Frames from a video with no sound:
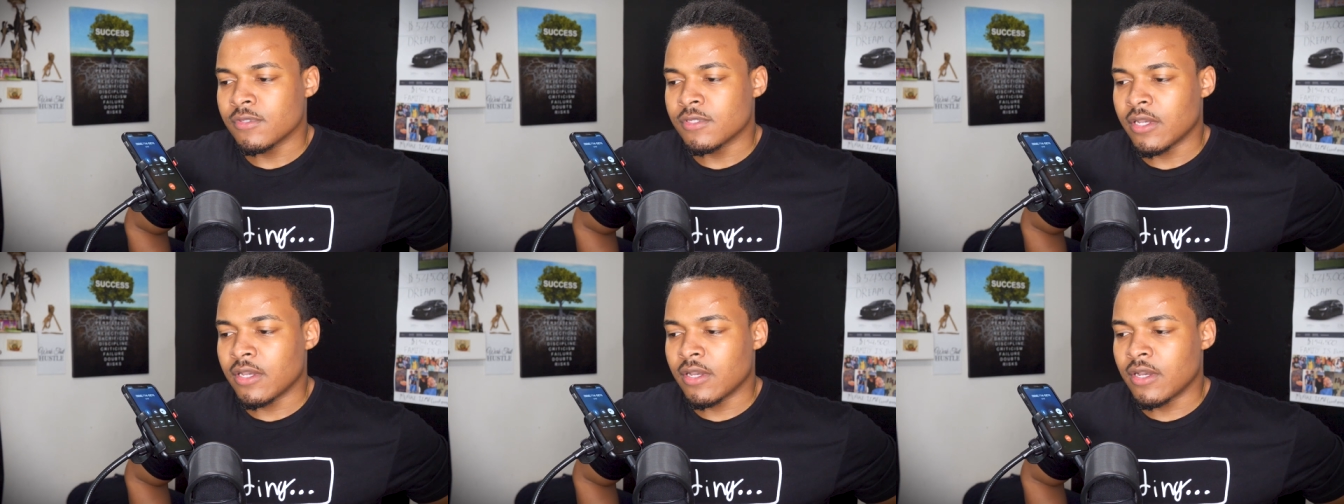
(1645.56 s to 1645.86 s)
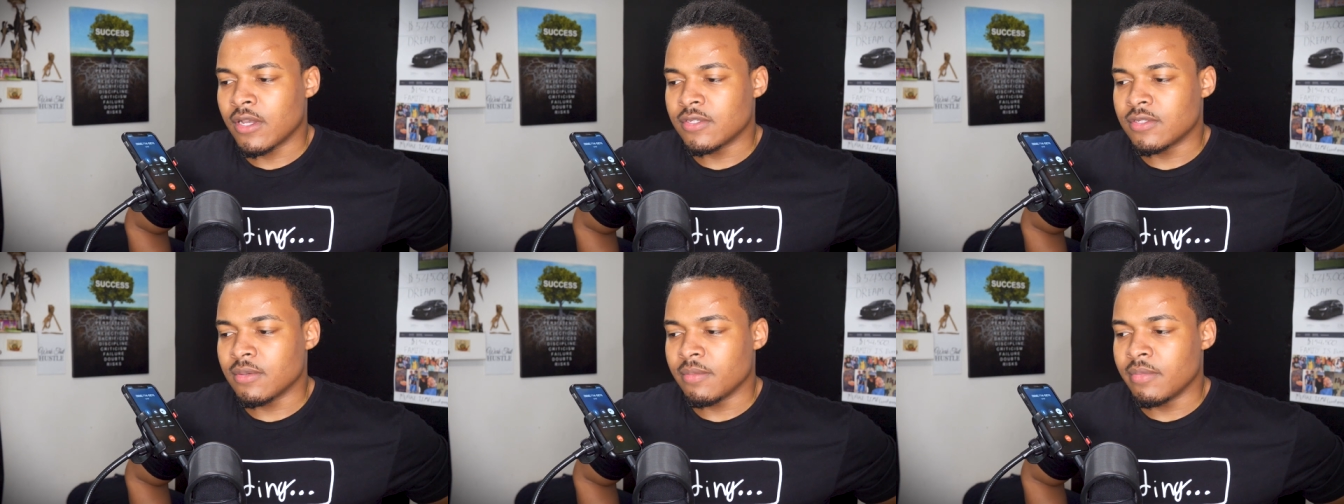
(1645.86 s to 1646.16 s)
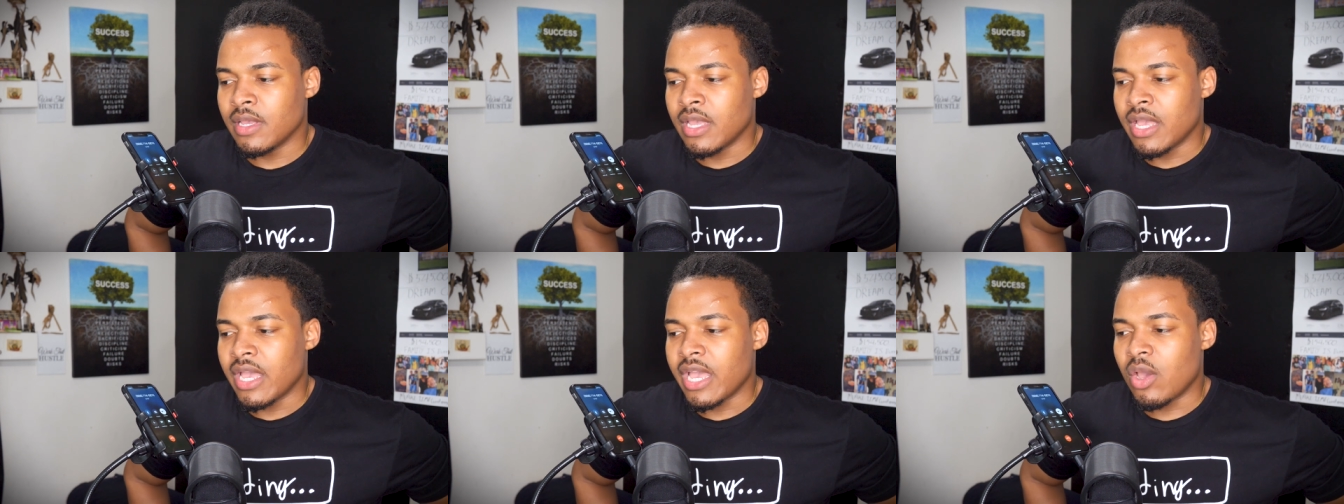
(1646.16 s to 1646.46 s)
Okay. Awesome.
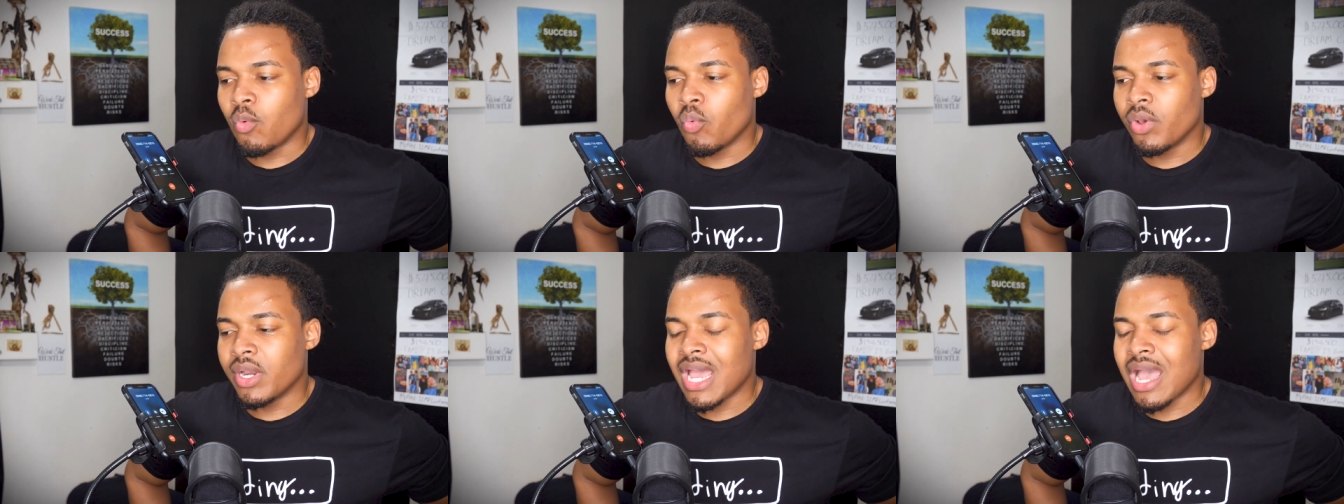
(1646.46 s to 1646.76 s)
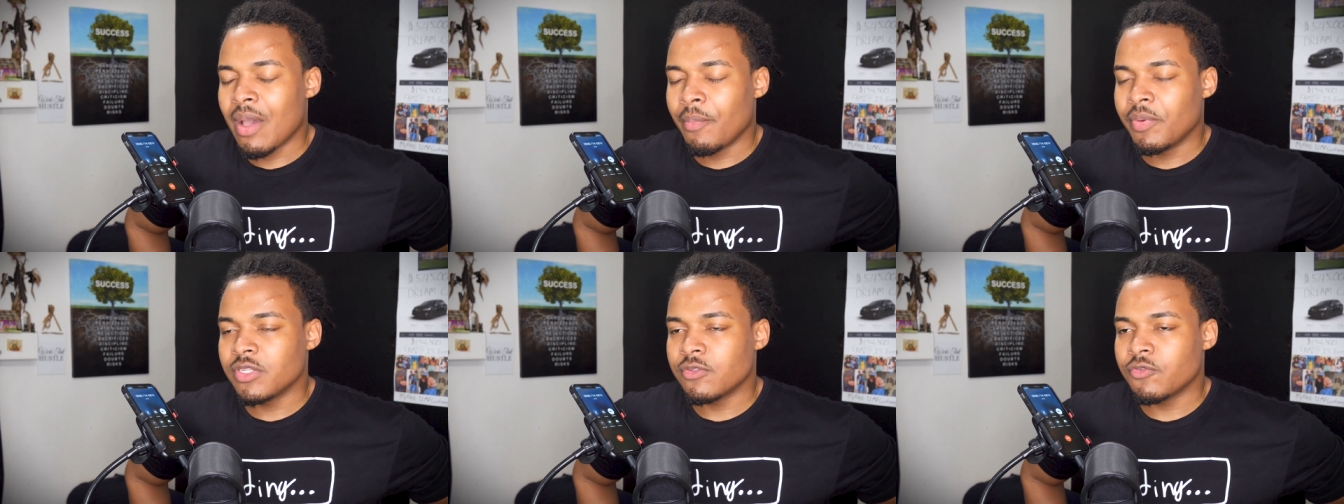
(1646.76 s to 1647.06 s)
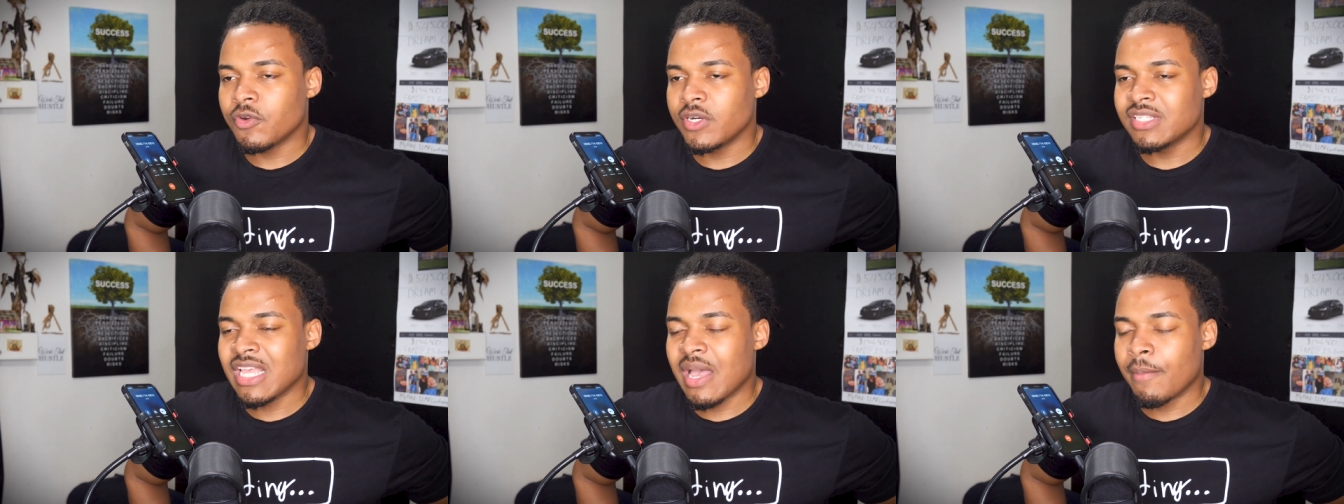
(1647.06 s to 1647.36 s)
And what happens,
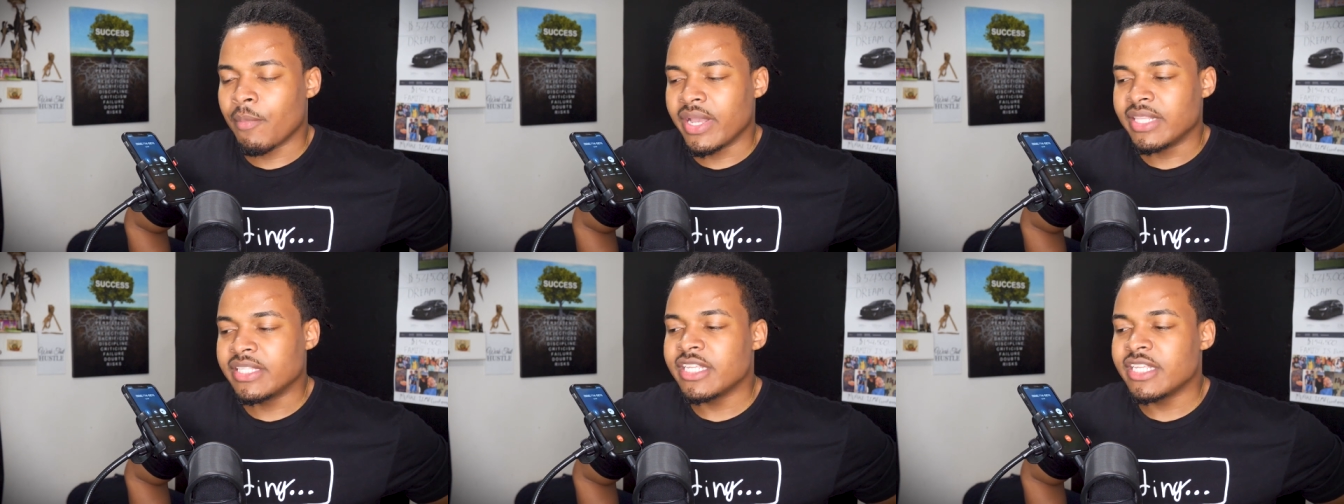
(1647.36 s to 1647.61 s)
for example?